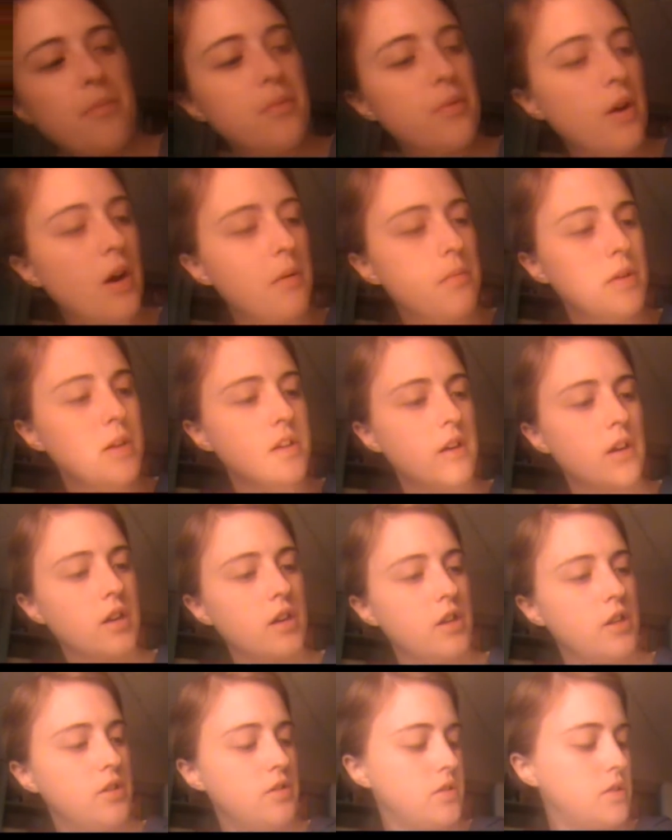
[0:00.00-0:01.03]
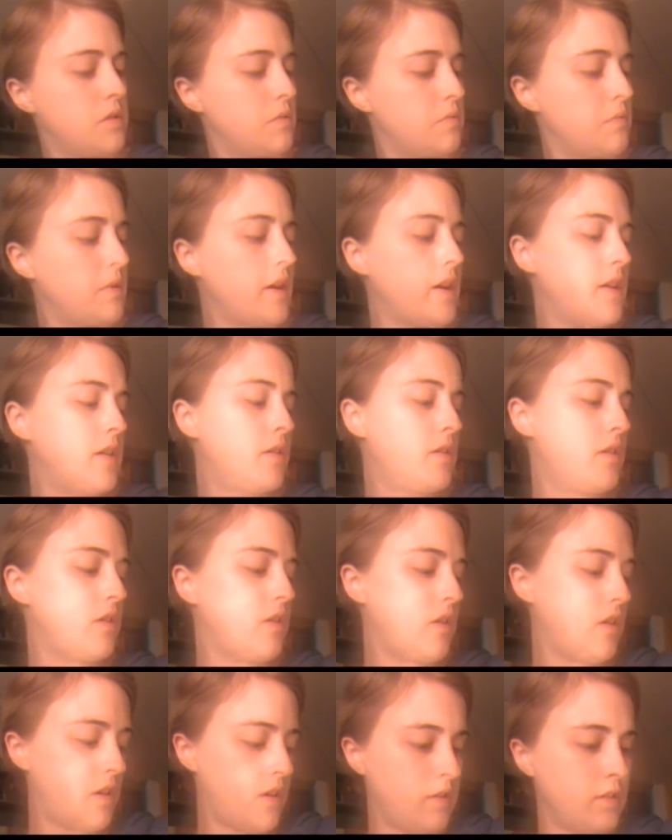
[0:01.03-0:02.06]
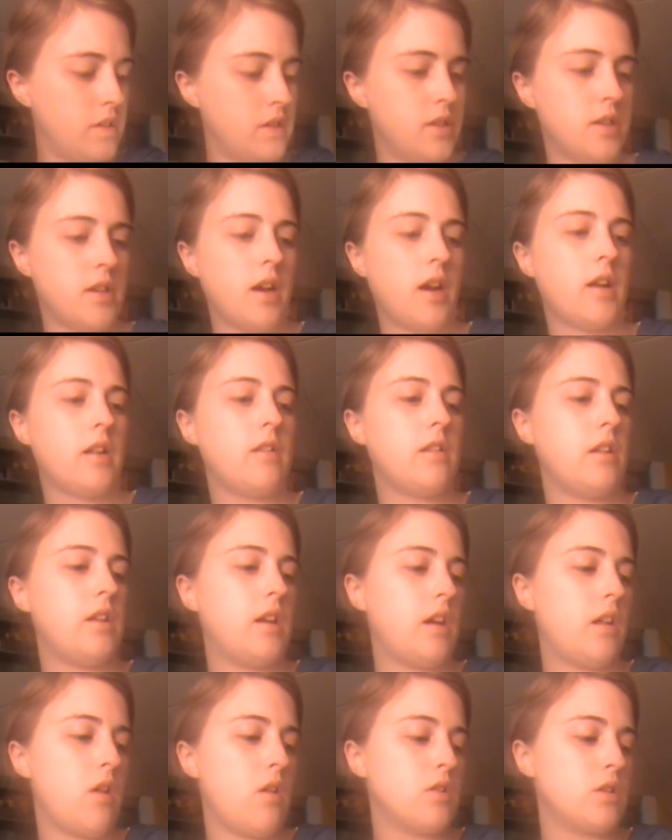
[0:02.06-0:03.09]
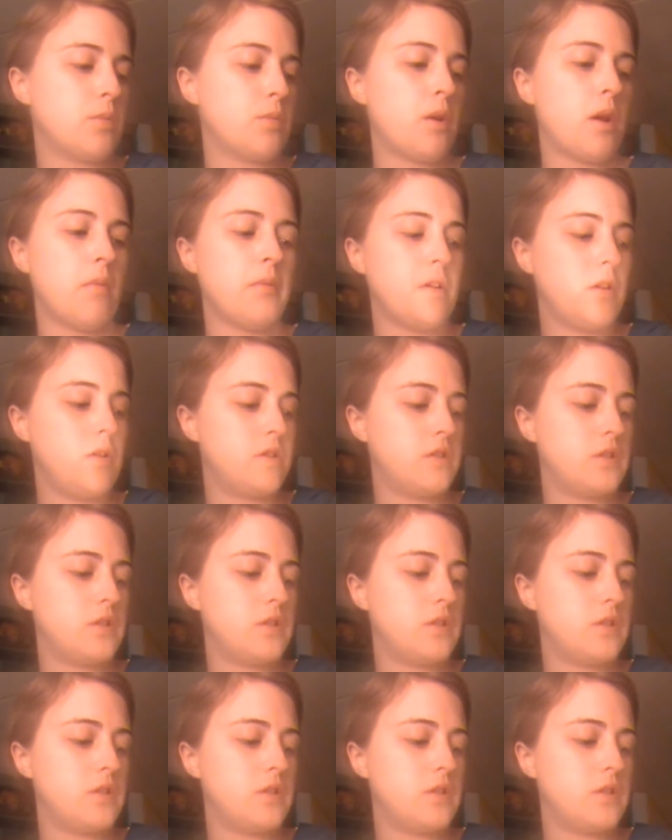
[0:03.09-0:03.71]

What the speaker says: probably not going to use the red on the side and the yellow, so I'll probably use